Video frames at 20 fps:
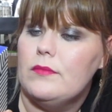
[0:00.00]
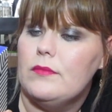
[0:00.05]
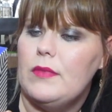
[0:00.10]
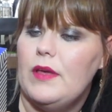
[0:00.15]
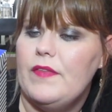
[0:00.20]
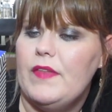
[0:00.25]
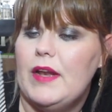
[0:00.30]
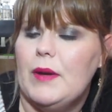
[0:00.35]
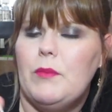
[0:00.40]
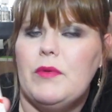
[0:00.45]

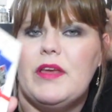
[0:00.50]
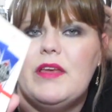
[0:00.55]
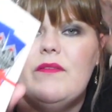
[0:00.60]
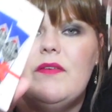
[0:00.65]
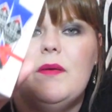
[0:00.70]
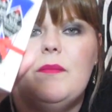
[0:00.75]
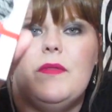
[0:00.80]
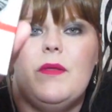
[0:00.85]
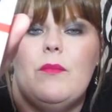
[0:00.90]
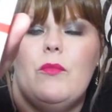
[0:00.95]
And then I'm going to give
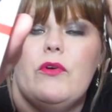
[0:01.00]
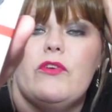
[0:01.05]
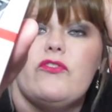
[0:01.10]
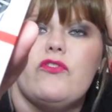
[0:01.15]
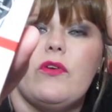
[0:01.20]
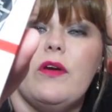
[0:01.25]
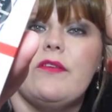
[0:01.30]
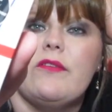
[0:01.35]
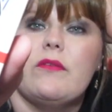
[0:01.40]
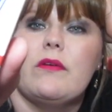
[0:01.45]
him that
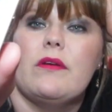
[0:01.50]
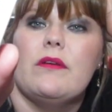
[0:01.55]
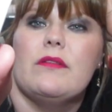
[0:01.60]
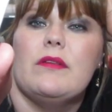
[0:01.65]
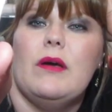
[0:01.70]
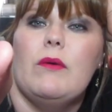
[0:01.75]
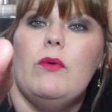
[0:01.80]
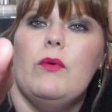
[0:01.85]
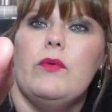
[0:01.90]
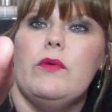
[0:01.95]
moisturizer because
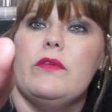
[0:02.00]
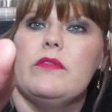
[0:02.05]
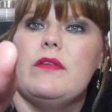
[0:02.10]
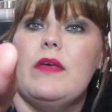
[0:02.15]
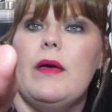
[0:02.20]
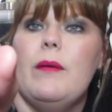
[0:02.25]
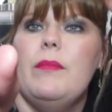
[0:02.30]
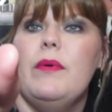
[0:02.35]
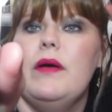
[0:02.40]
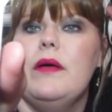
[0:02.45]
I won't use
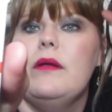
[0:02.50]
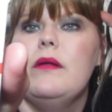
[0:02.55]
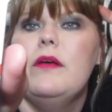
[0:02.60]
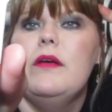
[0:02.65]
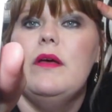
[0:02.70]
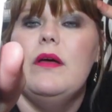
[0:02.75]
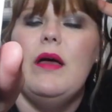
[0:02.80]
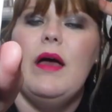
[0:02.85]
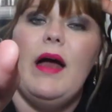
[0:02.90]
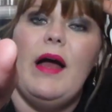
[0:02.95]
that. But
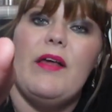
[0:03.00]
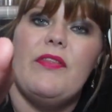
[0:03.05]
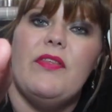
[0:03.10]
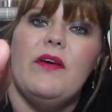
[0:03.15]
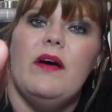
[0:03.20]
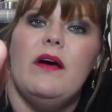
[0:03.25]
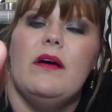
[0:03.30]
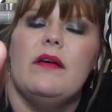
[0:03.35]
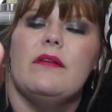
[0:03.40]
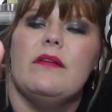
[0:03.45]
I
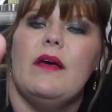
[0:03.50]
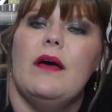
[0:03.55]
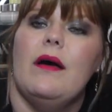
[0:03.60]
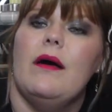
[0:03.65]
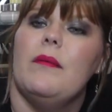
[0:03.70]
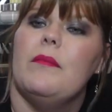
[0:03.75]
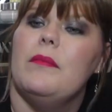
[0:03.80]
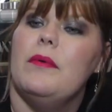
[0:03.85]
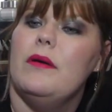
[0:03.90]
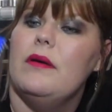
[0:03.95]
thought
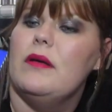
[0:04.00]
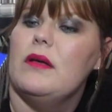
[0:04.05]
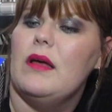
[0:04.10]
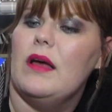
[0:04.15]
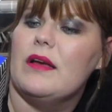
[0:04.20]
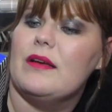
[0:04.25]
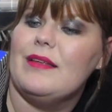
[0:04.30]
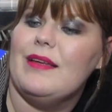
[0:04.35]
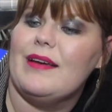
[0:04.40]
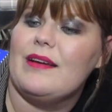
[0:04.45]
um,
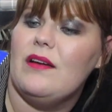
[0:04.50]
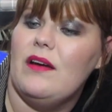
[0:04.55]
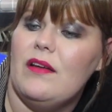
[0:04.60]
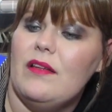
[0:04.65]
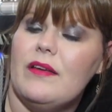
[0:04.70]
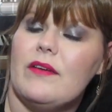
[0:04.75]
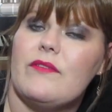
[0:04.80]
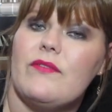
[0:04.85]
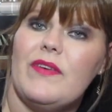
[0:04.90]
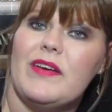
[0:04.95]
a
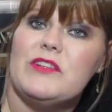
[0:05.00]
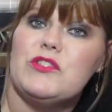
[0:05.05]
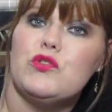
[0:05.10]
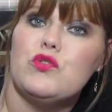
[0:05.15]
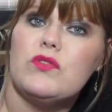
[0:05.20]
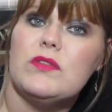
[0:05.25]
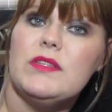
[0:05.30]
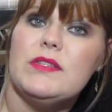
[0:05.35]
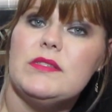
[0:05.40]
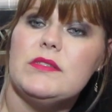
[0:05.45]
glycolic
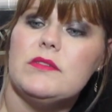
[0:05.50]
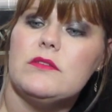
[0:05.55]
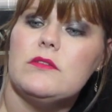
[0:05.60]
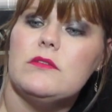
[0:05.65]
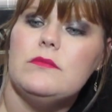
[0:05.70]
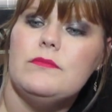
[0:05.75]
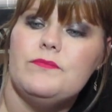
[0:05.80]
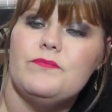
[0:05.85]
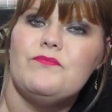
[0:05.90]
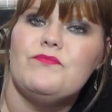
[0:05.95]
facial
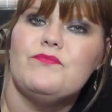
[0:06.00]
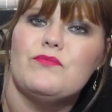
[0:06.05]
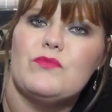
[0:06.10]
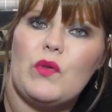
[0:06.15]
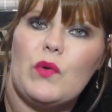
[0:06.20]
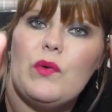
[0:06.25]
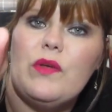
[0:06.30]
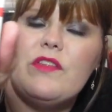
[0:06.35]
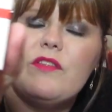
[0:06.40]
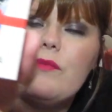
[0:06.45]
cleanser
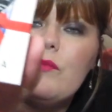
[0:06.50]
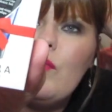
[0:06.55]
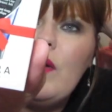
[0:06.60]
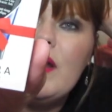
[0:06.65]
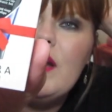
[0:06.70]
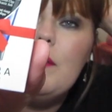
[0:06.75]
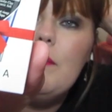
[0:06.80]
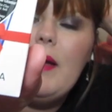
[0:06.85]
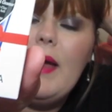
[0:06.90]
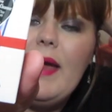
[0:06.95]
is
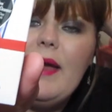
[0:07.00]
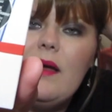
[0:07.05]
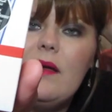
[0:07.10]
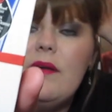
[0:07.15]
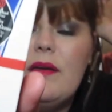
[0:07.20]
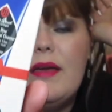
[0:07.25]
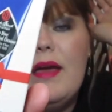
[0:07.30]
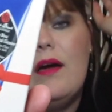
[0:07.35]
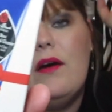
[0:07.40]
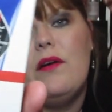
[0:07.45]
right up my
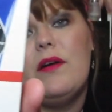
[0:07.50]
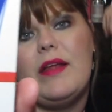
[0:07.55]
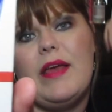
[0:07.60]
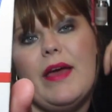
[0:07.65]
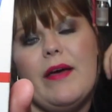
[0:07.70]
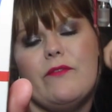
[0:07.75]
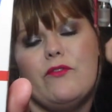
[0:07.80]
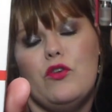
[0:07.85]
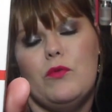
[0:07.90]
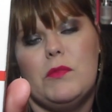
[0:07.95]
alley. I already
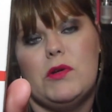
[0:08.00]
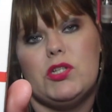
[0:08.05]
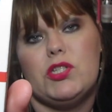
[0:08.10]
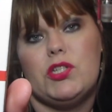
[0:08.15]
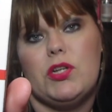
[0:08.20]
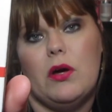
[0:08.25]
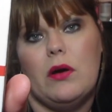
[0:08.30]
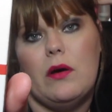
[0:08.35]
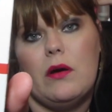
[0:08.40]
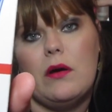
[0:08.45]
have too much
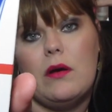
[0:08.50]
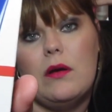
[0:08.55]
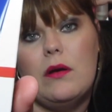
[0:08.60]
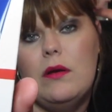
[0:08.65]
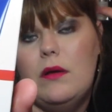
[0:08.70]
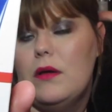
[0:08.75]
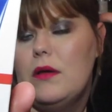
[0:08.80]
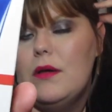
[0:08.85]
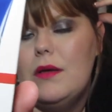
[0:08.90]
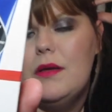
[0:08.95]
Tarte
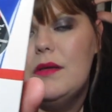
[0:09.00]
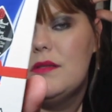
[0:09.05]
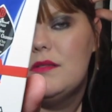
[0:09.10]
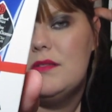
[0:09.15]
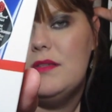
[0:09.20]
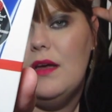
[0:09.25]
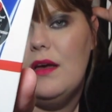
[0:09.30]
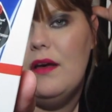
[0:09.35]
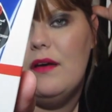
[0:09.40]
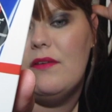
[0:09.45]

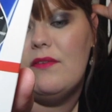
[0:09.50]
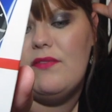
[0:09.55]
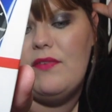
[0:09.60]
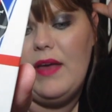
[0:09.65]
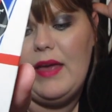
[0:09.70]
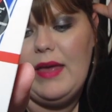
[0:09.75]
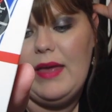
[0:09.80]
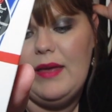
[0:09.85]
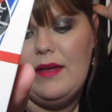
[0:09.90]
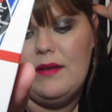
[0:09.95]
stuff
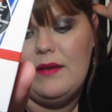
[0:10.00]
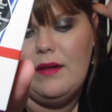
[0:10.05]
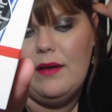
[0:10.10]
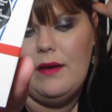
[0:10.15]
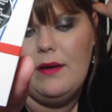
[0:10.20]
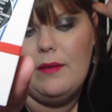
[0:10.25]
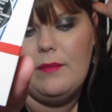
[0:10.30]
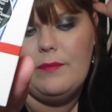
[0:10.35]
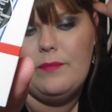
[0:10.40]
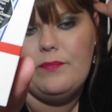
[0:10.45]
and
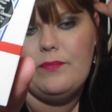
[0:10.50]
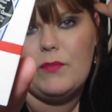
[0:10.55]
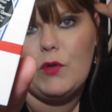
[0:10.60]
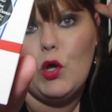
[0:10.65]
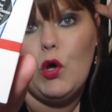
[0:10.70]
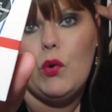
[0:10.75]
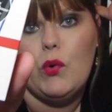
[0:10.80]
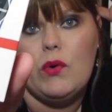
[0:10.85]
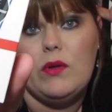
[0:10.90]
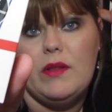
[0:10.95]
um,
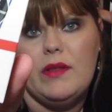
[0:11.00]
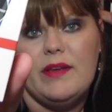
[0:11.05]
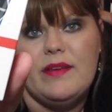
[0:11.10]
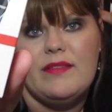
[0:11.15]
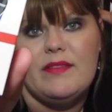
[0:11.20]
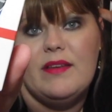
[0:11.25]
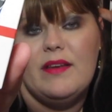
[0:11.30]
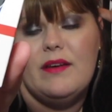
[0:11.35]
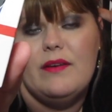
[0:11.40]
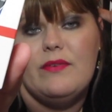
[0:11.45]
Caudalie
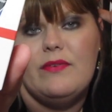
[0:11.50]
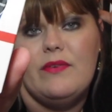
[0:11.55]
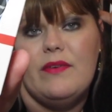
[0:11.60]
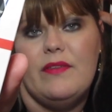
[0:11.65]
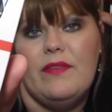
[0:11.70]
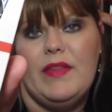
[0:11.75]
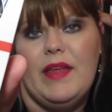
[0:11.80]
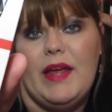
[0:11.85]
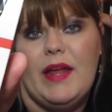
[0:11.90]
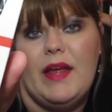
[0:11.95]
stuff
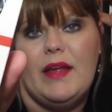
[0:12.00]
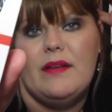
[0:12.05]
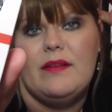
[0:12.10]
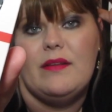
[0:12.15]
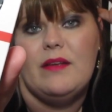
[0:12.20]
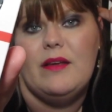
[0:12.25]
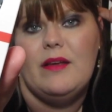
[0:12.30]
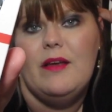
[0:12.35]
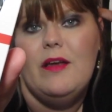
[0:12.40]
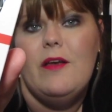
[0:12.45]
that
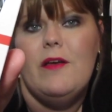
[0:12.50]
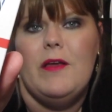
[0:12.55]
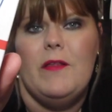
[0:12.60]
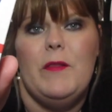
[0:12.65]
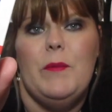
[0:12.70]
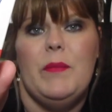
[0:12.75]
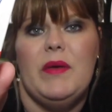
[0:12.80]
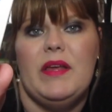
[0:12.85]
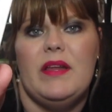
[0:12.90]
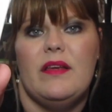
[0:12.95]
and
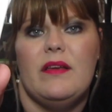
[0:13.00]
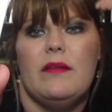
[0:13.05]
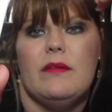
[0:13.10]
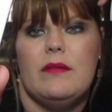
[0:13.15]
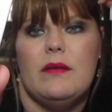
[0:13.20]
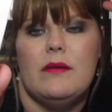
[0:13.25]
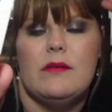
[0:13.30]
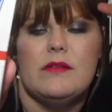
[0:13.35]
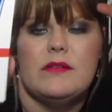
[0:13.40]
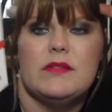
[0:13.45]
the minis.